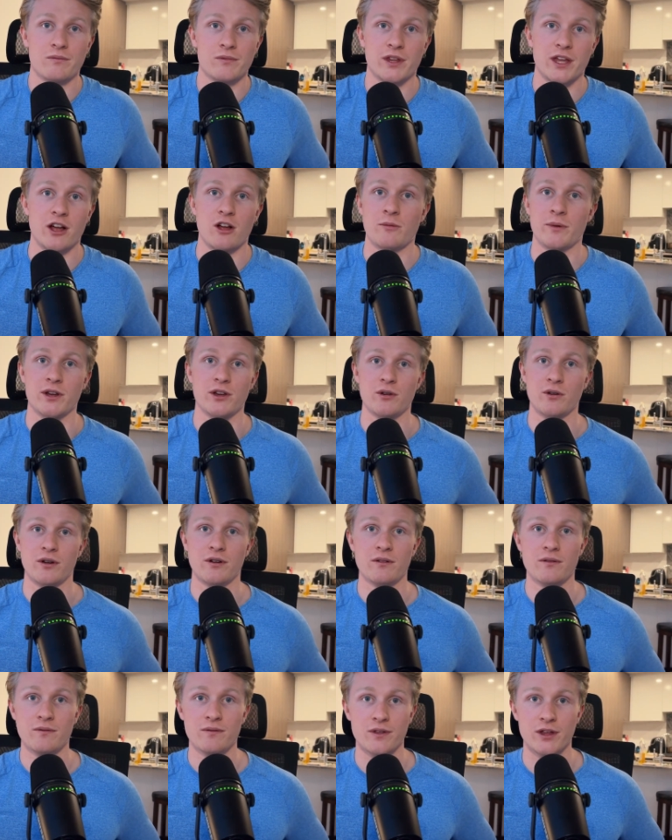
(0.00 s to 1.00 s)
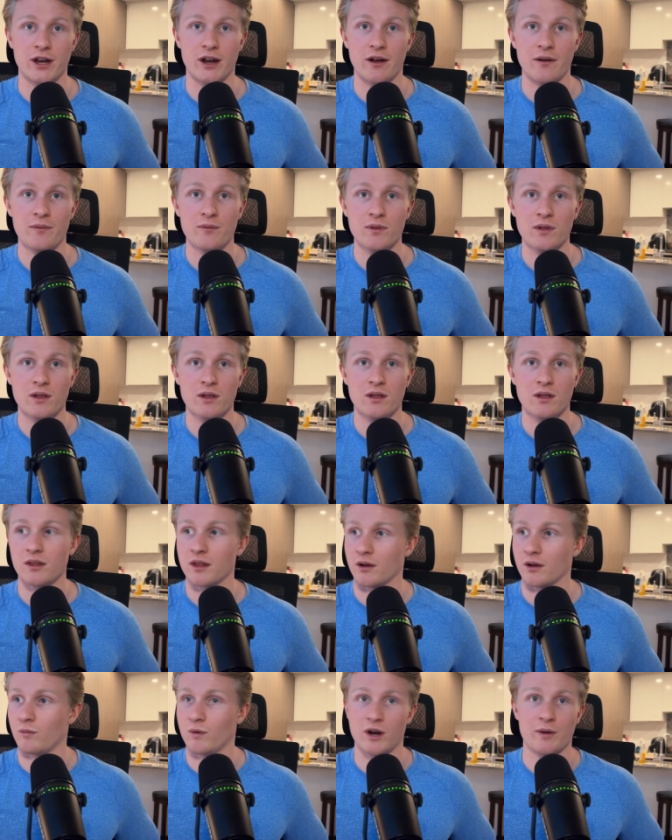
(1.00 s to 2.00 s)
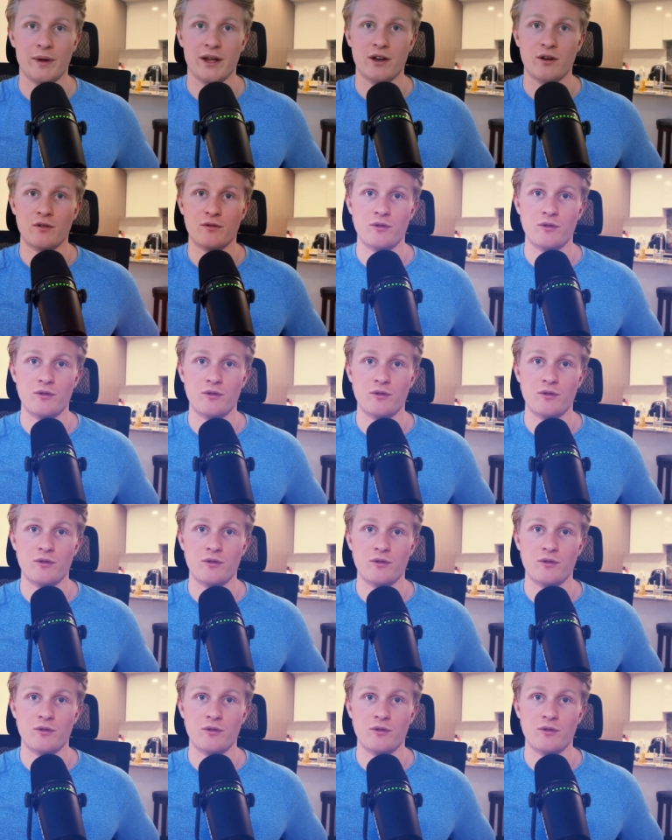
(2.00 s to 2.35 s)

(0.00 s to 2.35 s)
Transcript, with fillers: the hell am I doing? You know, like what am I here